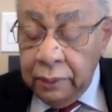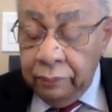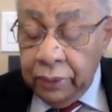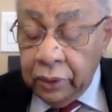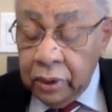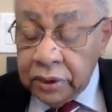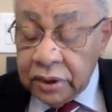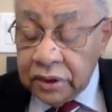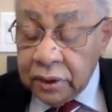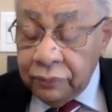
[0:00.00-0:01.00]
because
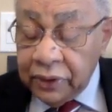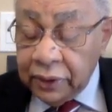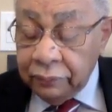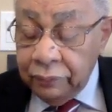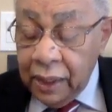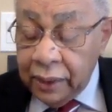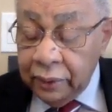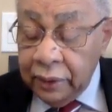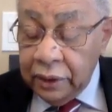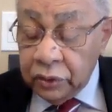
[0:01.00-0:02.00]
its subject
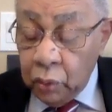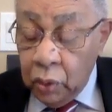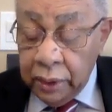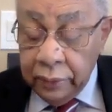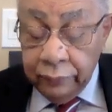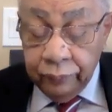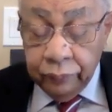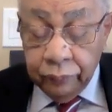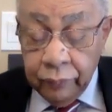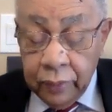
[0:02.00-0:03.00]
matter is one
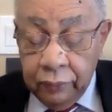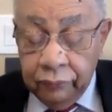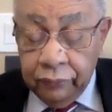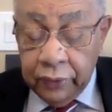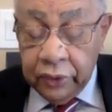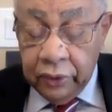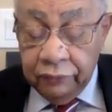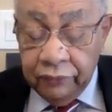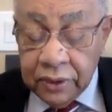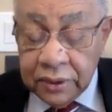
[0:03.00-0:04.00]
for the
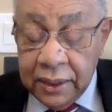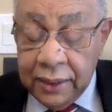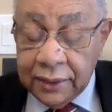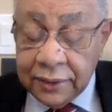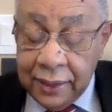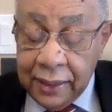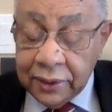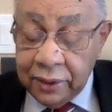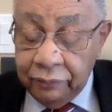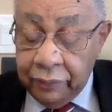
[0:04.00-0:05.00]
universe in its length
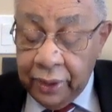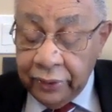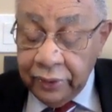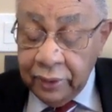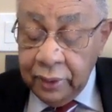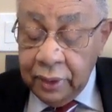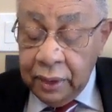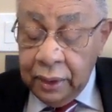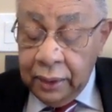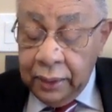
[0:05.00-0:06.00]
and breadth,
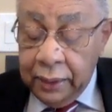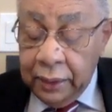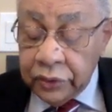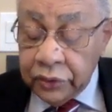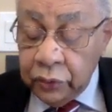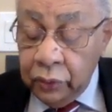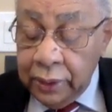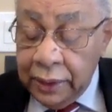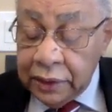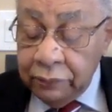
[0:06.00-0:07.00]
in so
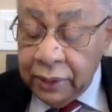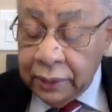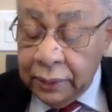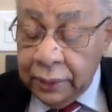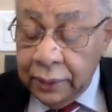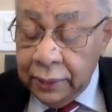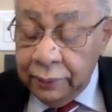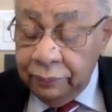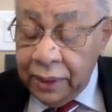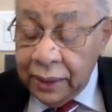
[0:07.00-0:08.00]
intimately
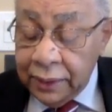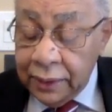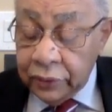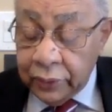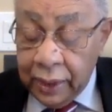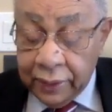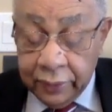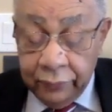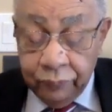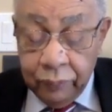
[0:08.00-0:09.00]
being knit together